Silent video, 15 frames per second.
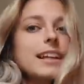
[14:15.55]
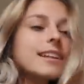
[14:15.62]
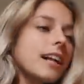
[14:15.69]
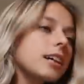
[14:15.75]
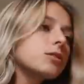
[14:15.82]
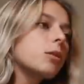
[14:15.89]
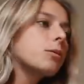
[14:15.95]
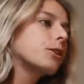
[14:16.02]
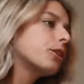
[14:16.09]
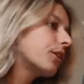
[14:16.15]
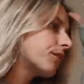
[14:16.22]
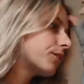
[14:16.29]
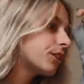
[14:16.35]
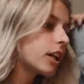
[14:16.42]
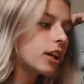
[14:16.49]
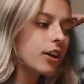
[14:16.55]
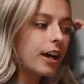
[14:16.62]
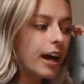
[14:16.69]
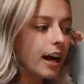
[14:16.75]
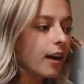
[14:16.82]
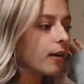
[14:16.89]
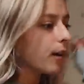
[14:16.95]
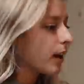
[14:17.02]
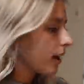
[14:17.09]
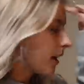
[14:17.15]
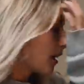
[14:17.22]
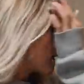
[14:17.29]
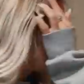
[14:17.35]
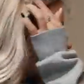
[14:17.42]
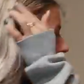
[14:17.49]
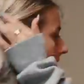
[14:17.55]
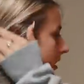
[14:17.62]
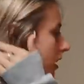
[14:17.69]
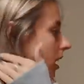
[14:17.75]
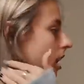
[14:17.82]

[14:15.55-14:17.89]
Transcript: that is what we're doing for dinner now. And